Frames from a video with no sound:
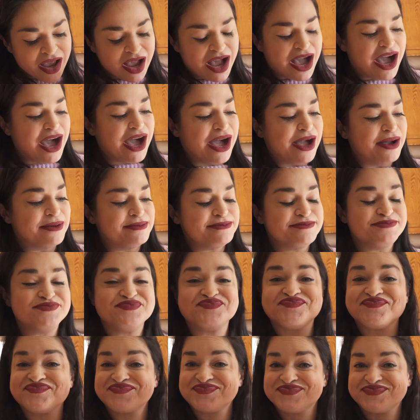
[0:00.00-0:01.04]
So
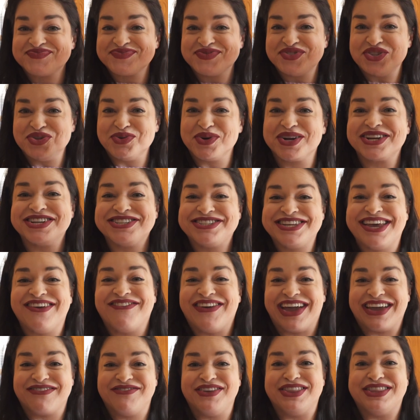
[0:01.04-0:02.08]
we're gonna see
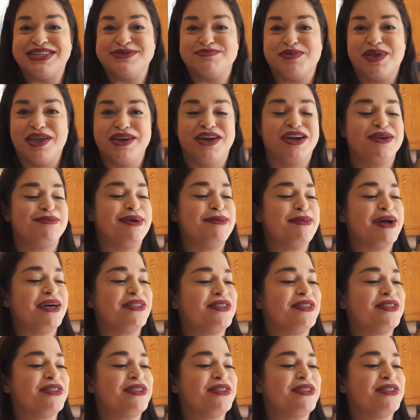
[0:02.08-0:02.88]
if I can fit this ball of yarn.